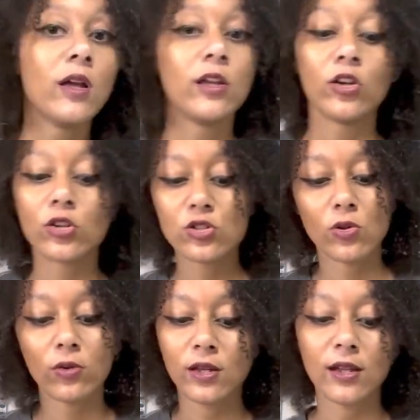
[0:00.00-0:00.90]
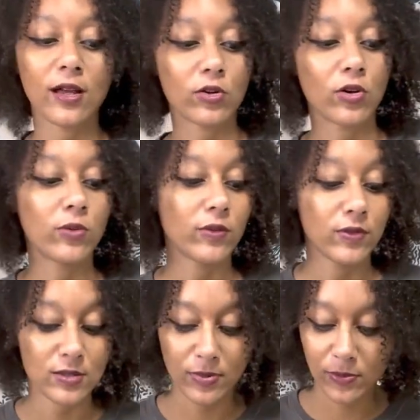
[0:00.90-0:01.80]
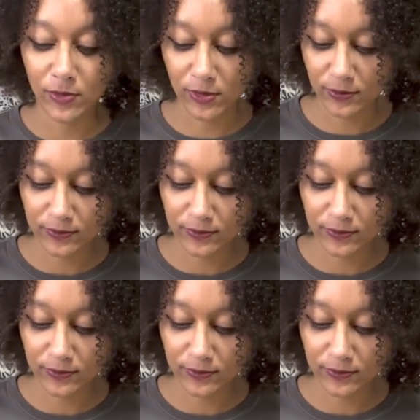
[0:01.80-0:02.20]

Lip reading: Your soul cannot grow with these people.